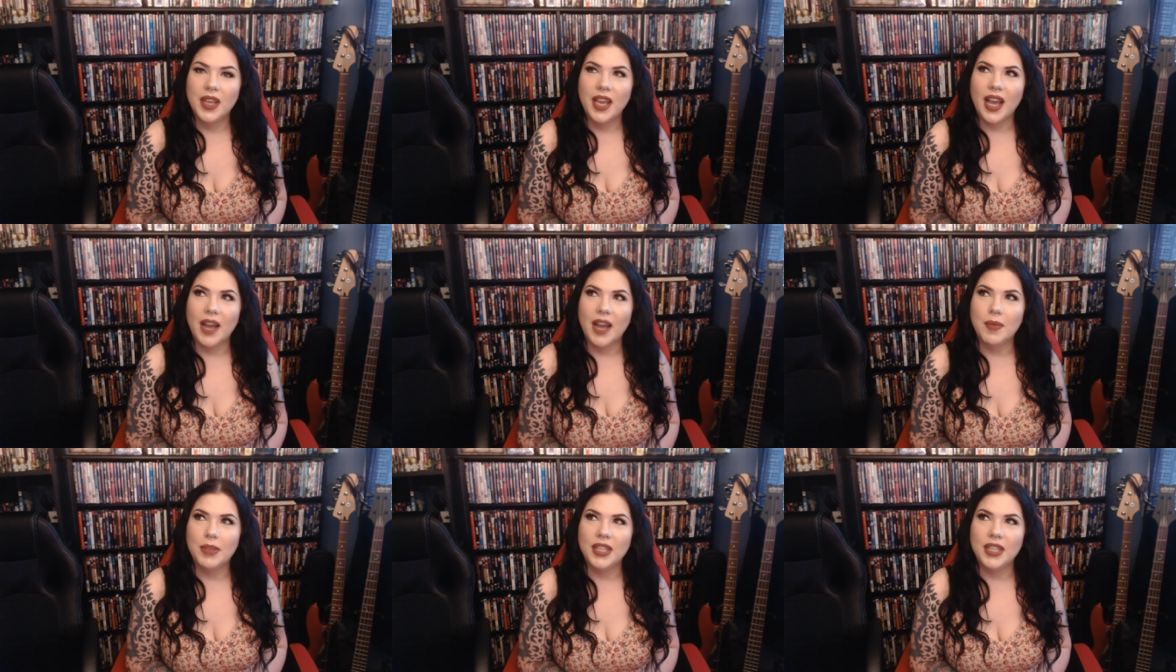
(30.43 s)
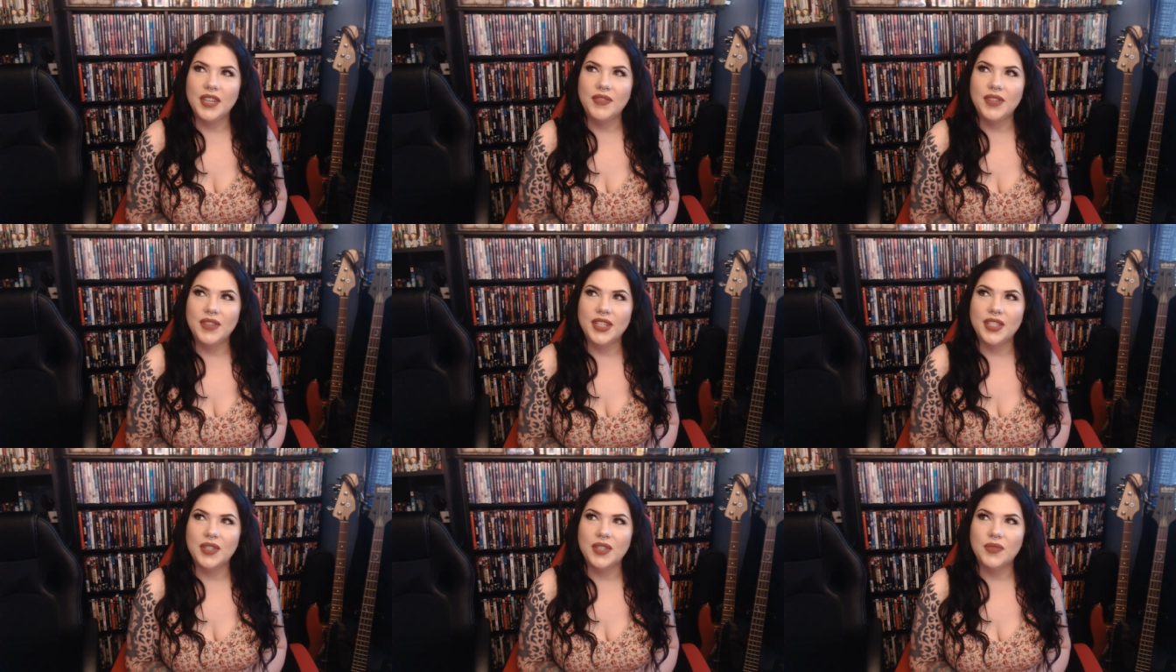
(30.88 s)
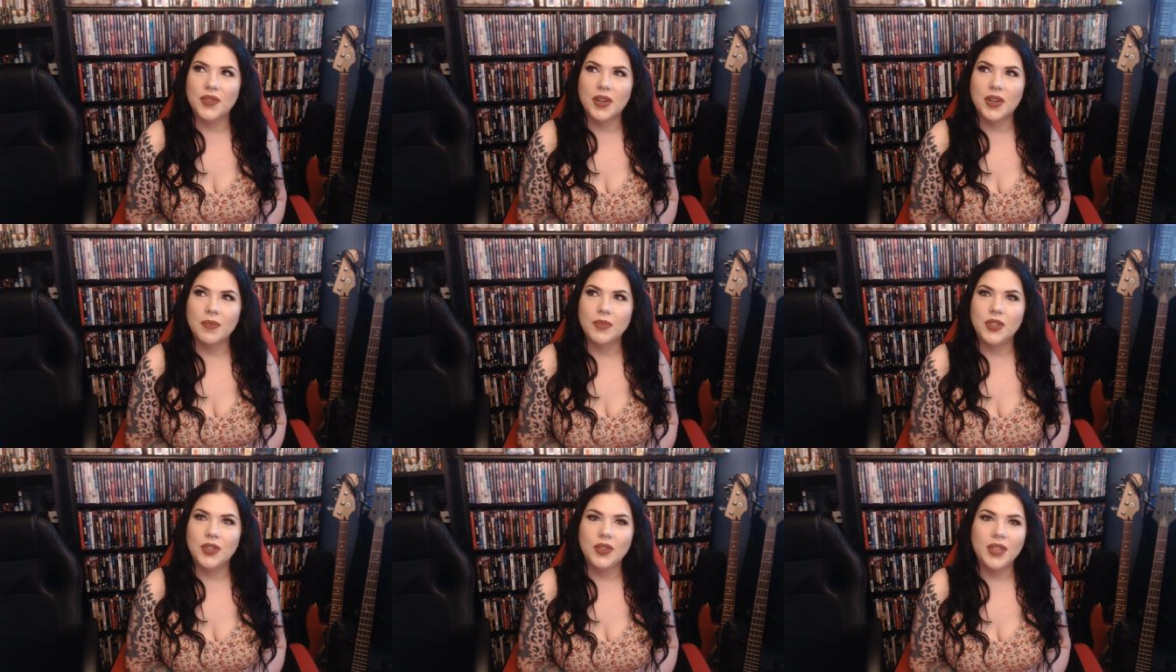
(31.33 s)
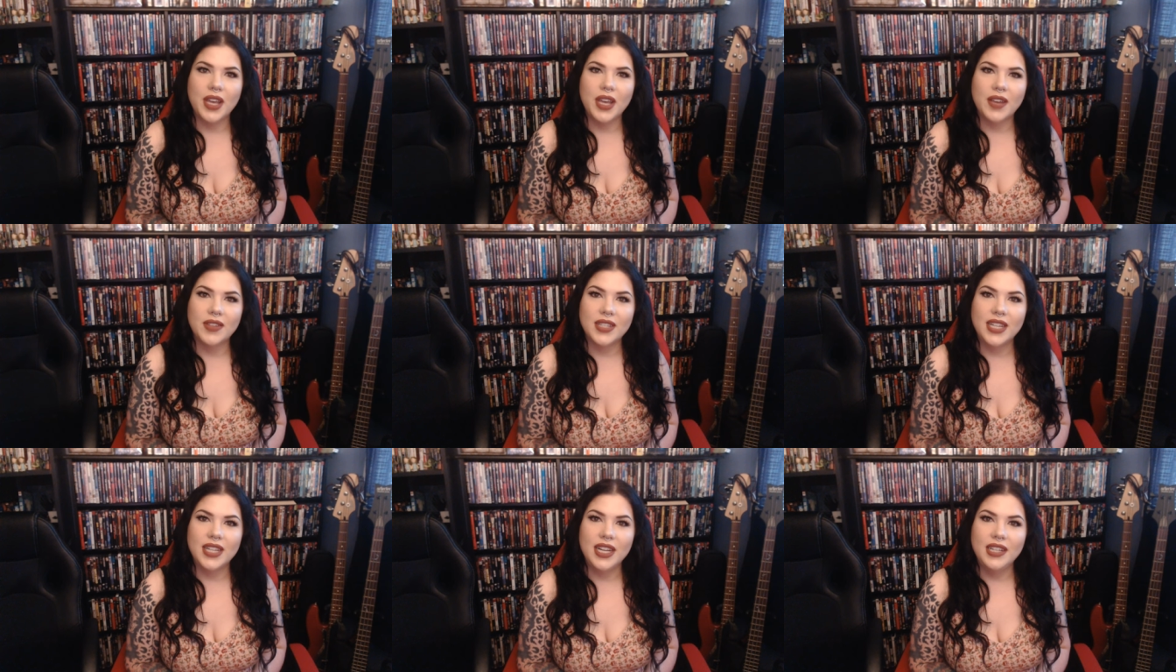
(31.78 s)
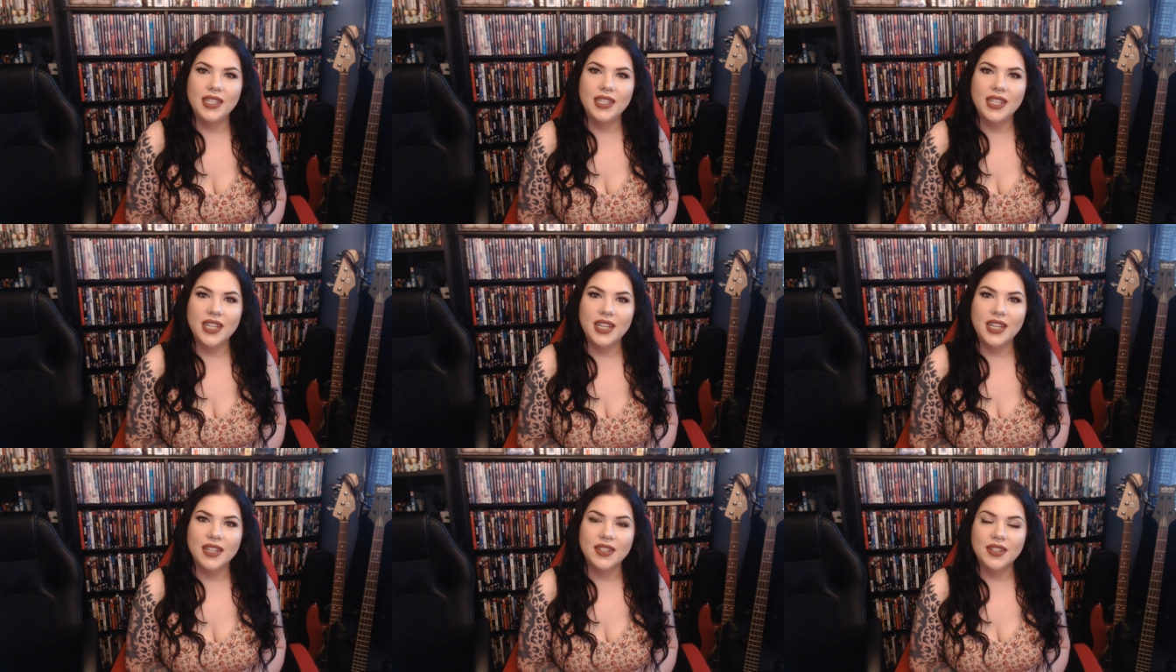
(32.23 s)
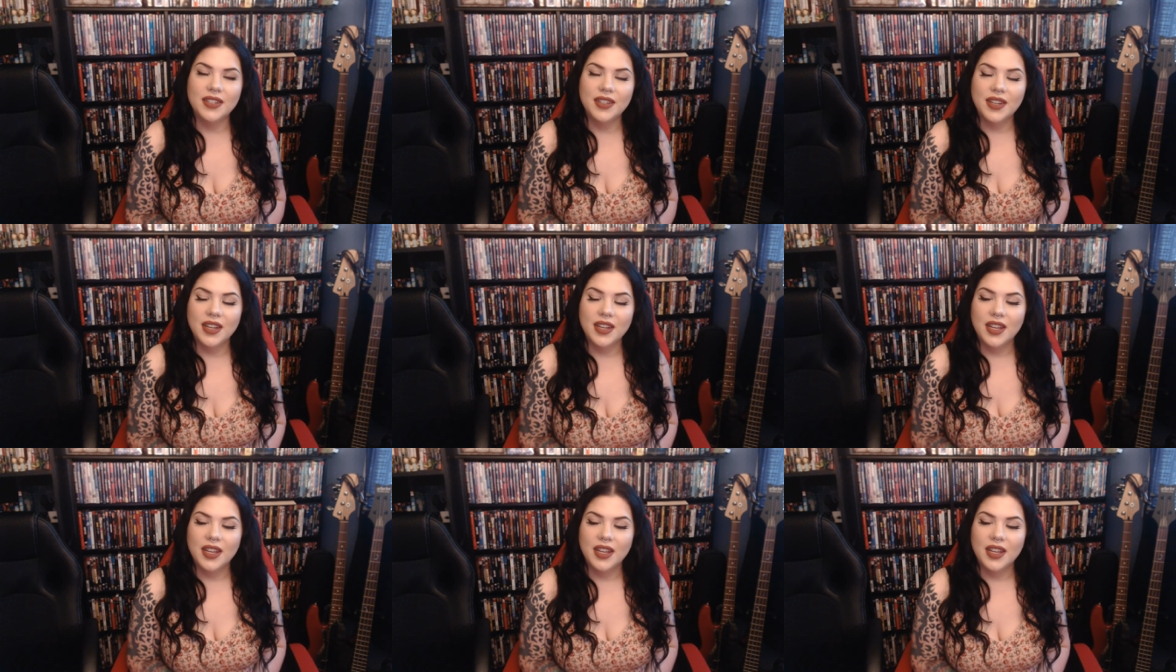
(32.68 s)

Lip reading: I believe it's from 2018.